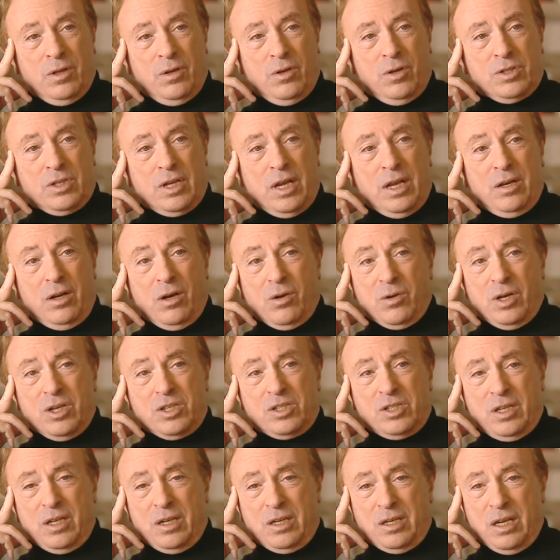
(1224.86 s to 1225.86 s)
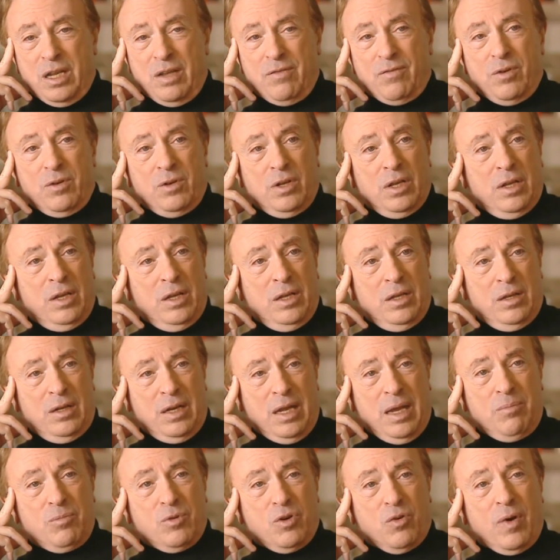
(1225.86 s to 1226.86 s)
Because I noticed that even the
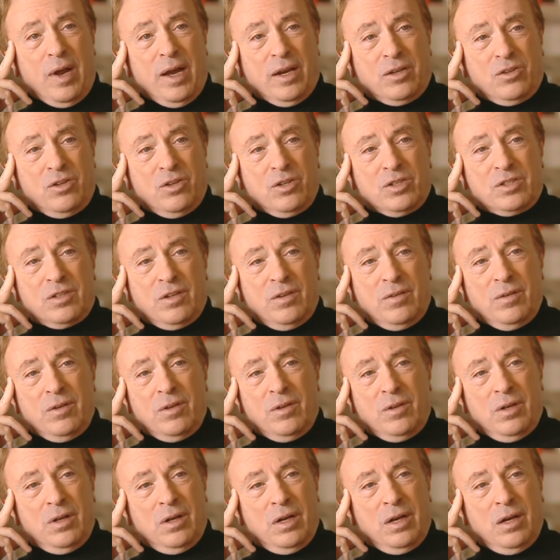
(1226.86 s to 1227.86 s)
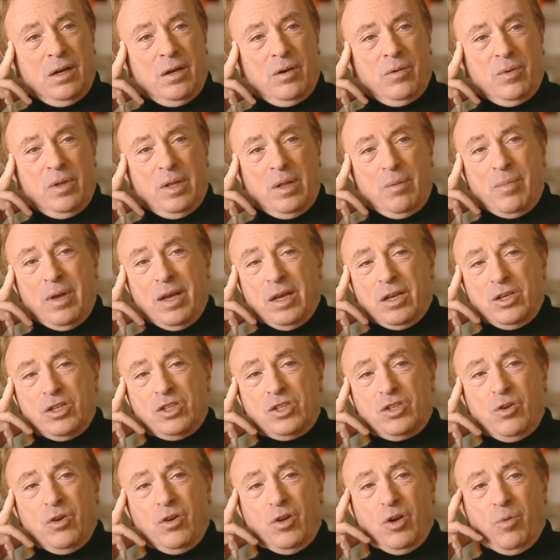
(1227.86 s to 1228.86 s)
name directors, when they're making
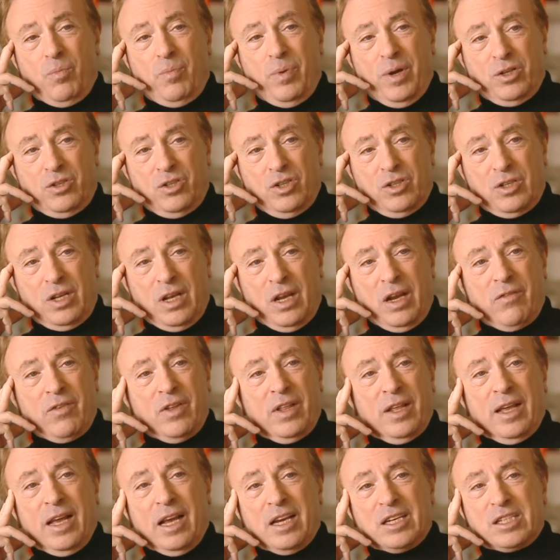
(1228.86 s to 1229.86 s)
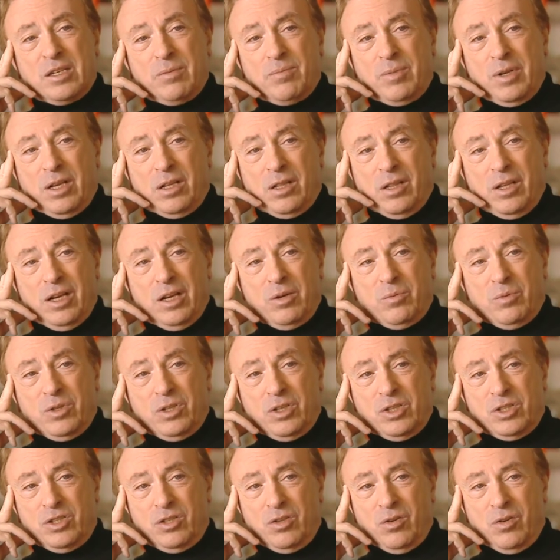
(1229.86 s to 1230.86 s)
studio pictures, everything has to be cleared
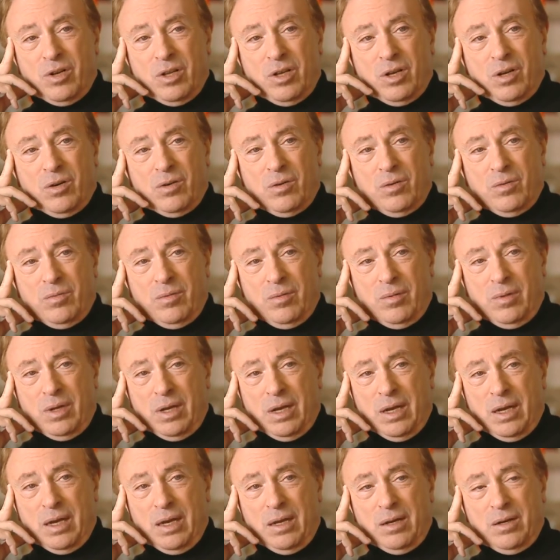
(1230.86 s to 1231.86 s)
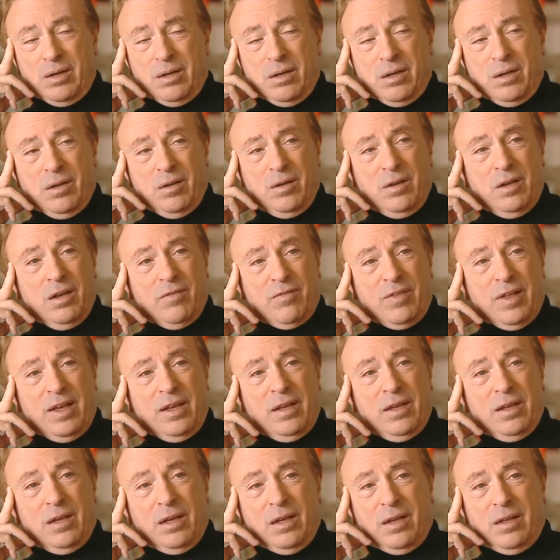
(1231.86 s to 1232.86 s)
with the studio. And
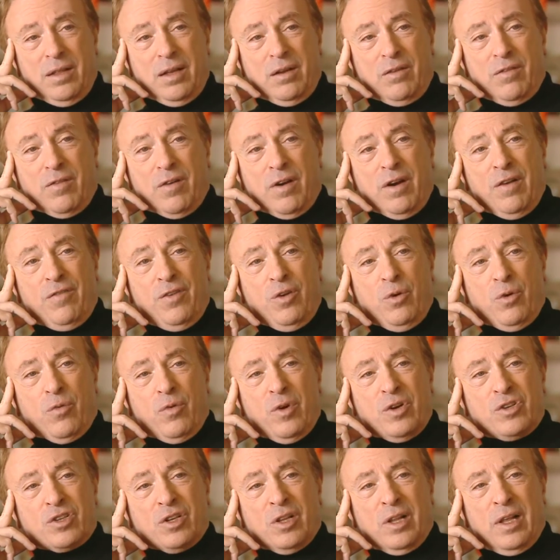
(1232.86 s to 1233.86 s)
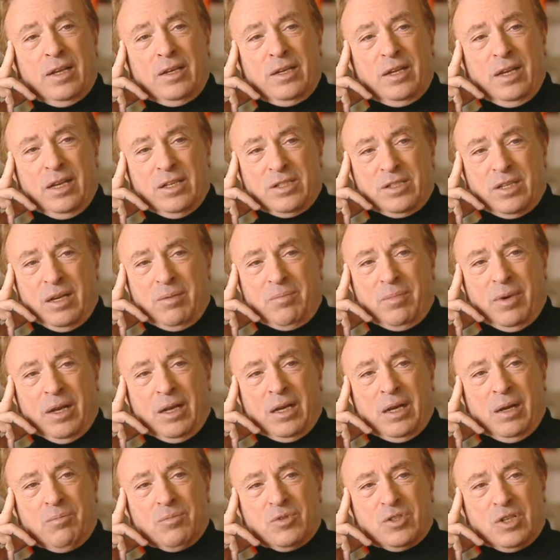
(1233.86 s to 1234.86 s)
there are very few original ideas that
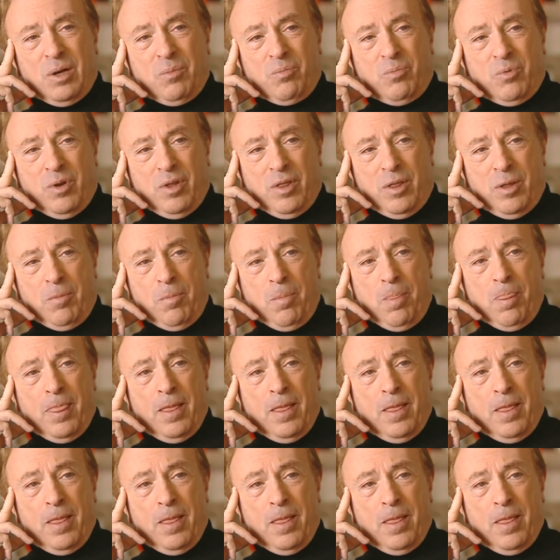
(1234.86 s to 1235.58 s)
anybody comes up with